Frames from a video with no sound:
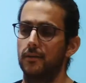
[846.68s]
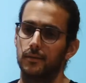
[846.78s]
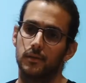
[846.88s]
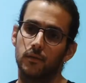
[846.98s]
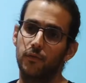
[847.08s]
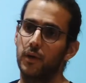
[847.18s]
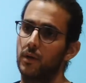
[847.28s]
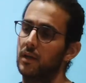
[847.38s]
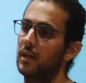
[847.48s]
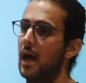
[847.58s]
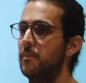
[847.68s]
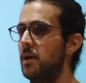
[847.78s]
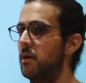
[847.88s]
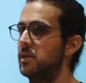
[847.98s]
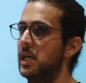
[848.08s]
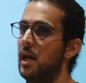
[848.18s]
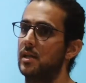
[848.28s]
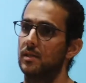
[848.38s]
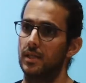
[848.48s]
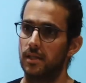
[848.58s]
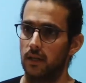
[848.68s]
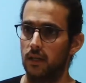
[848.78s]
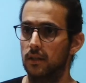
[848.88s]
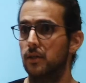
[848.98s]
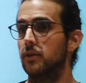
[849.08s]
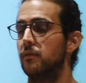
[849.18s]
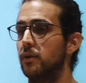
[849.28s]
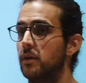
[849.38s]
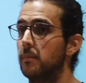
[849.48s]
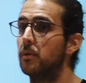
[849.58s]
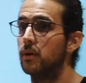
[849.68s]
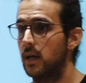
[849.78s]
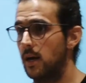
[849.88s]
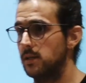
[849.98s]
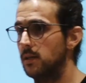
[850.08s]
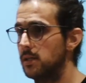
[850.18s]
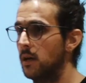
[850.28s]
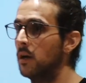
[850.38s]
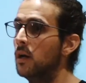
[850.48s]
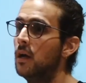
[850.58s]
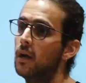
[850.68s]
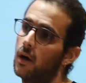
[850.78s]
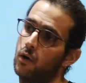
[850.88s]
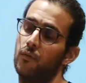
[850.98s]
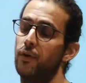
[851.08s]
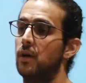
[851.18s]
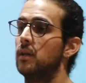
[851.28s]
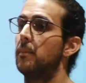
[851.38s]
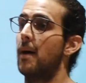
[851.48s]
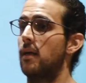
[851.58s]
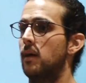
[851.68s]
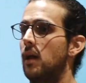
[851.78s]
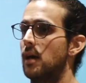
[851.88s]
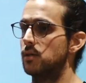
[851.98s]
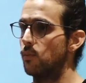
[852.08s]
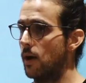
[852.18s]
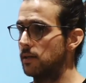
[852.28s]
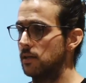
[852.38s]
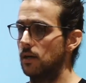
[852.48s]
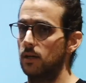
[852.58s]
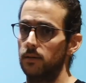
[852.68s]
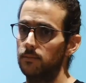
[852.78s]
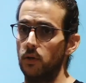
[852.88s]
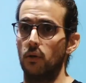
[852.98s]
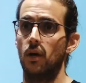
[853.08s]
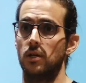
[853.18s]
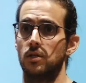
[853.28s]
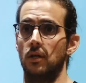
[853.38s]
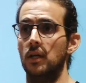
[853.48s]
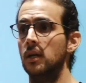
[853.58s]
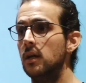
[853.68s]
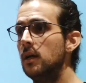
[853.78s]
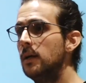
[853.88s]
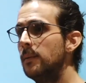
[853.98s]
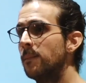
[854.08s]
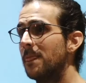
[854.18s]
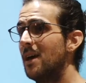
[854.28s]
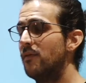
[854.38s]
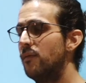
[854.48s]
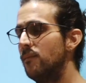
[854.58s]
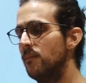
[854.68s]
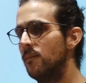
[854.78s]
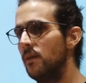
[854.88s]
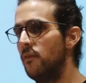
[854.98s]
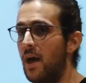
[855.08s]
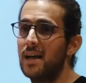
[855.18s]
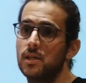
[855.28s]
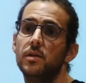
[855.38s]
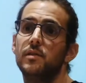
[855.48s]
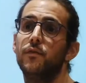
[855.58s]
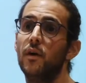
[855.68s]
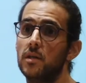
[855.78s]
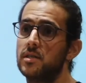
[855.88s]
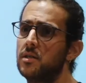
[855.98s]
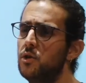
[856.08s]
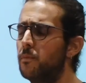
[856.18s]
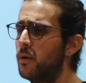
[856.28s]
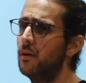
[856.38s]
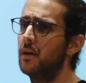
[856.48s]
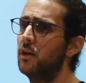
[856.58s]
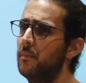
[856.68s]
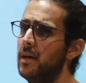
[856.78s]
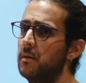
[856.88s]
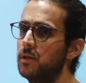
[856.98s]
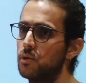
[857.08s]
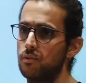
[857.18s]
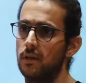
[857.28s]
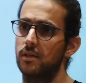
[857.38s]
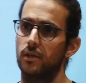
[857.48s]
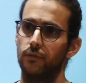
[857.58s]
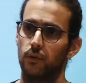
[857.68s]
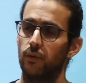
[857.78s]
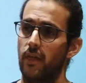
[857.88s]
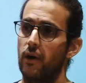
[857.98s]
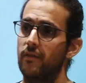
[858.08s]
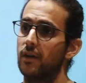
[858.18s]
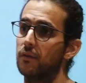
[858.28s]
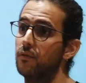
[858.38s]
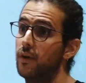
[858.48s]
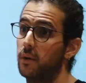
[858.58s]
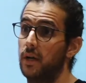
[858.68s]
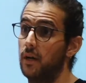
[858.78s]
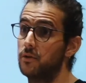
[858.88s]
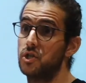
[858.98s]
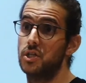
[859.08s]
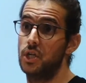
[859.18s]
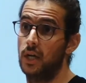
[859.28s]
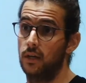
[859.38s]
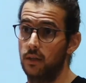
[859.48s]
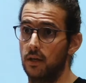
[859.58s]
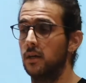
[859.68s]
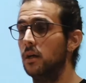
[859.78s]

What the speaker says: configuring the IP address that it has to listen on, or configuring the port that it has to listen on, or configuring the path that it has to write, logs on. If it has good defaults, you're probably going to be able to run the software without even configuring it or changing anything.